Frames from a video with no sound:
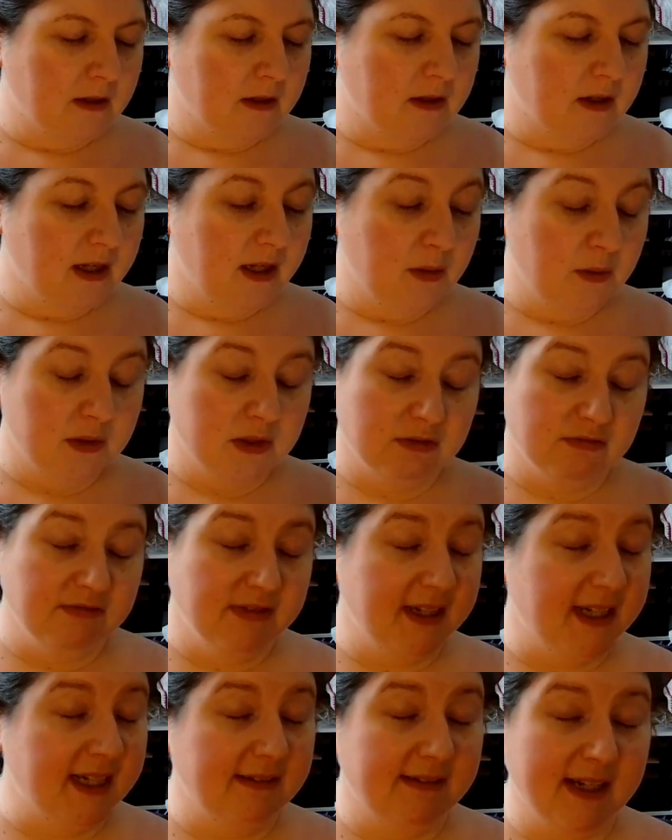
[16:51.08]
It was
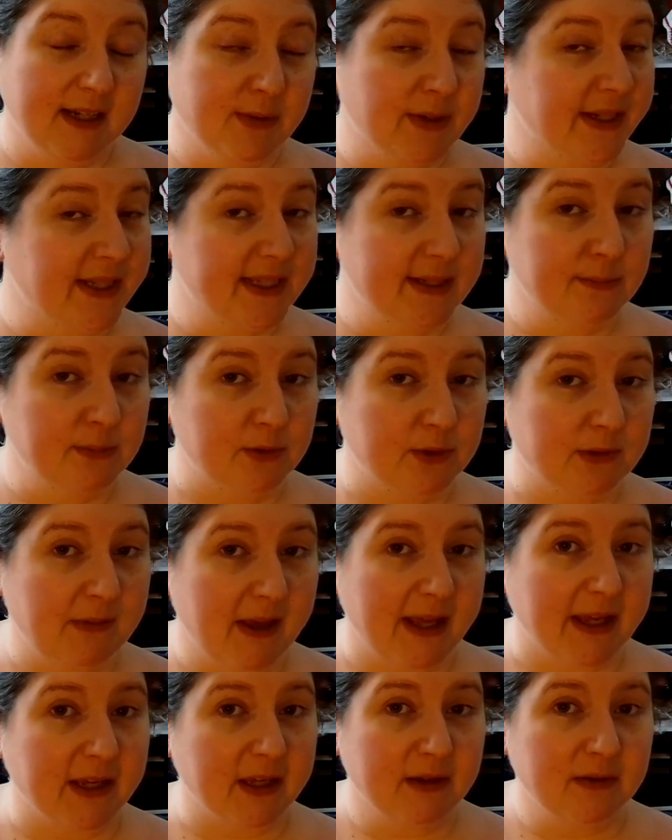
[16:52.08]
really, really quick and simple to
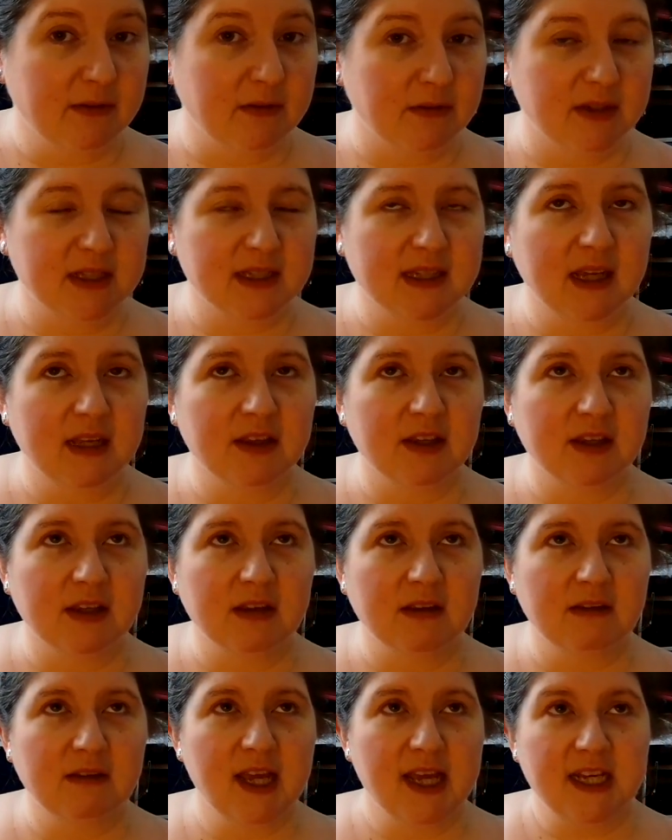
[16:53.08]
make. To be honest, the
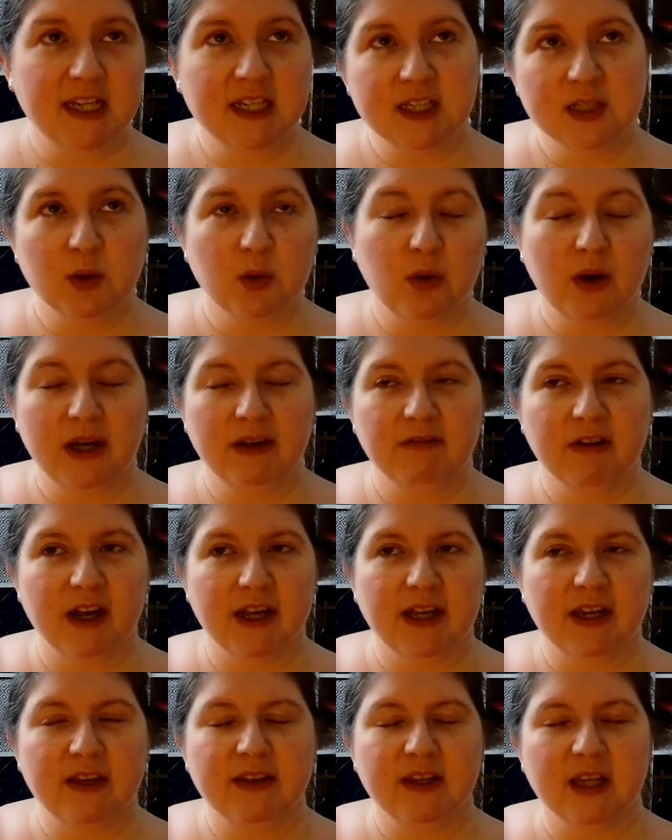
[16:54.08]
gauge isn't quite
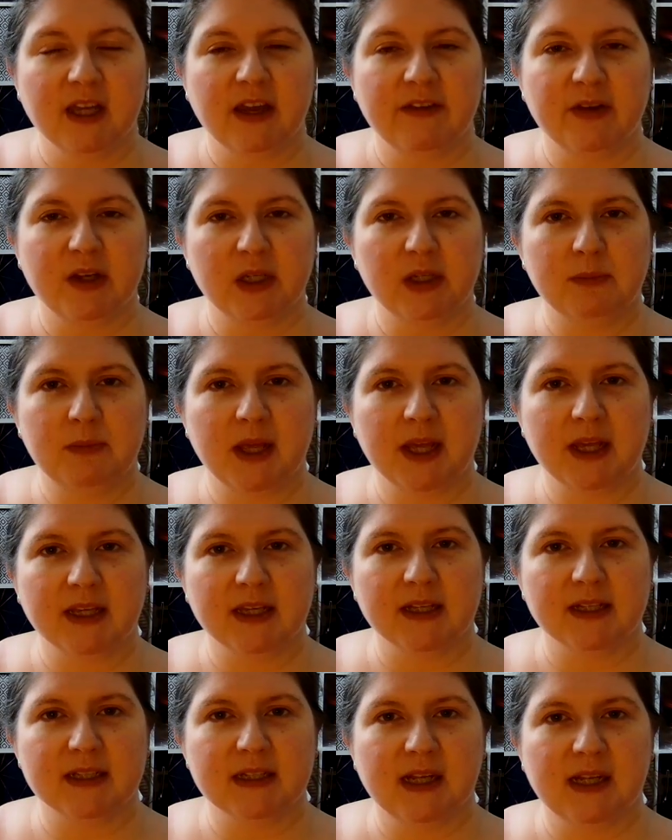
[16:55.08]
right. I think I've ended up making
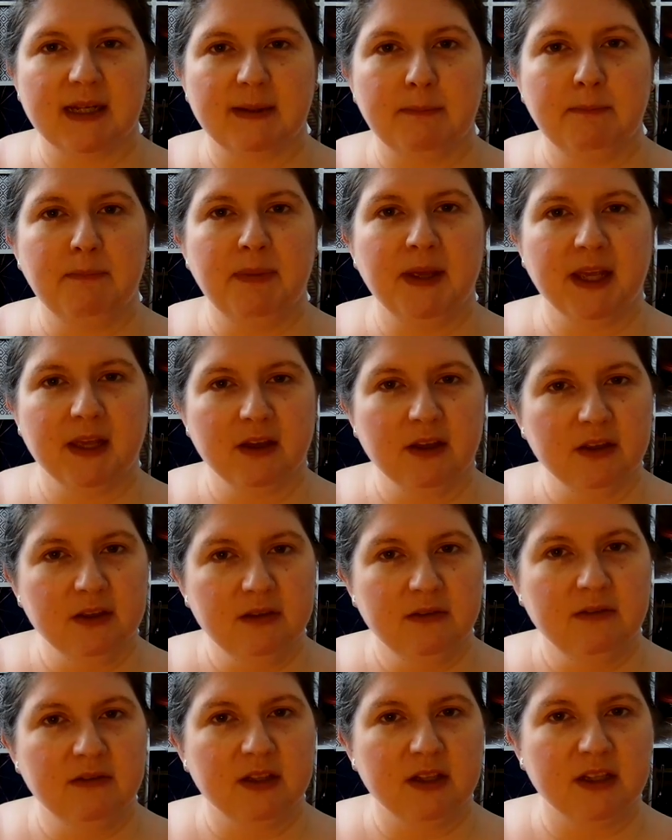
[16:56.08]
it slightly bigger
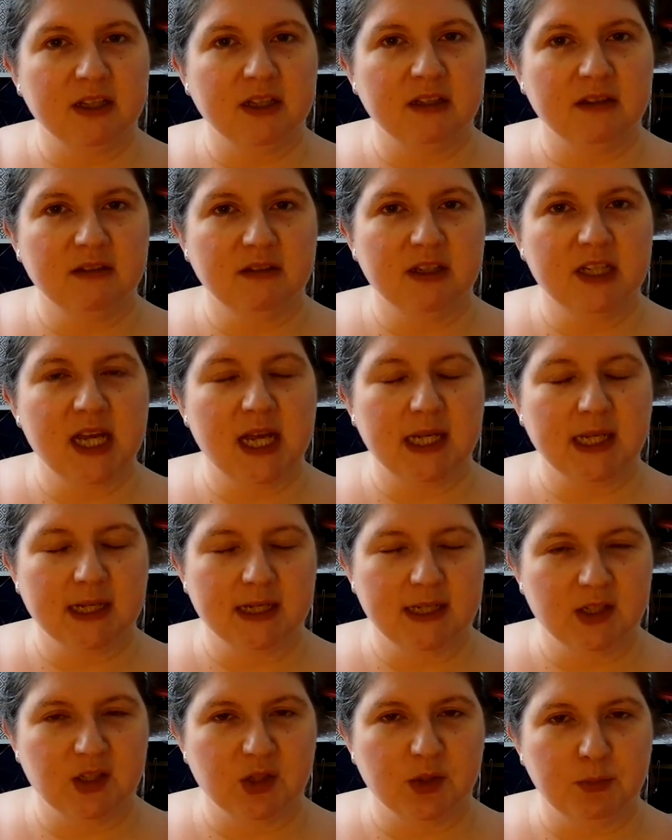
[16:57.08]
than it
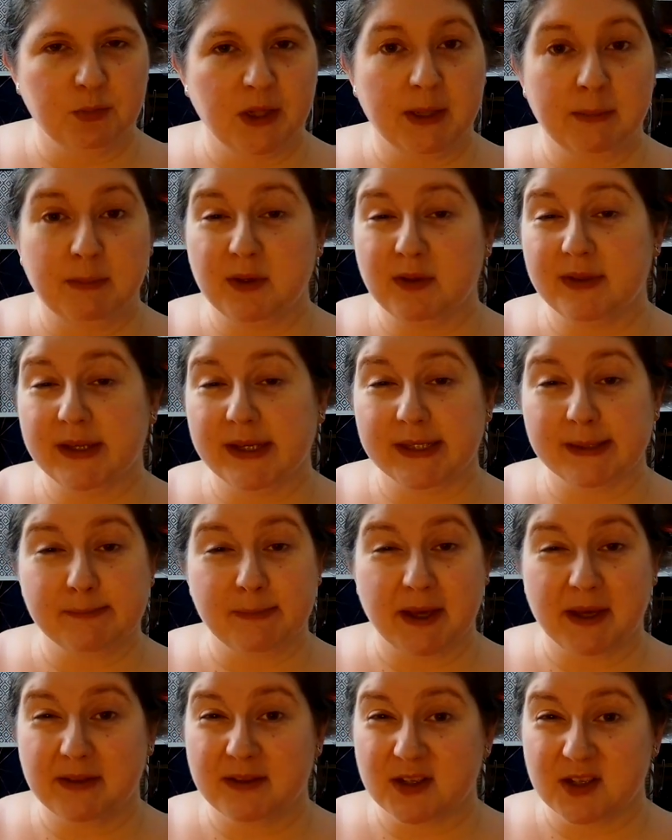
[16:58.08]
technically should be, but that's
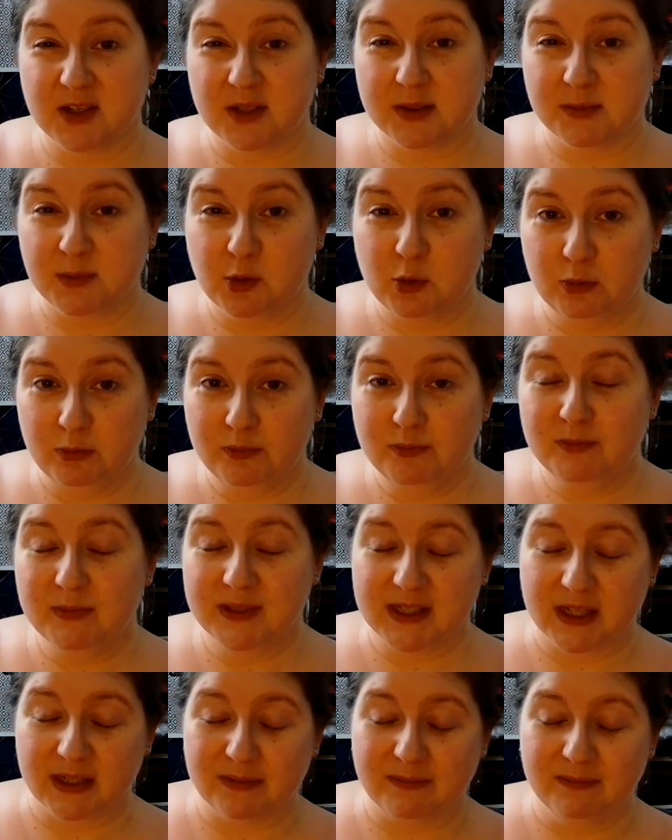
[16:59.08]
better than too small.
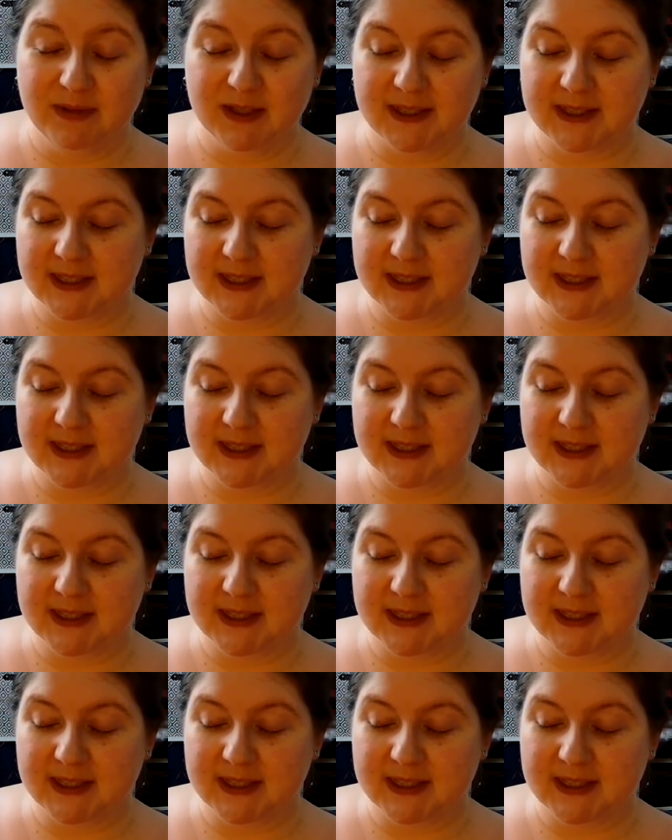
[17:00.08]
So that's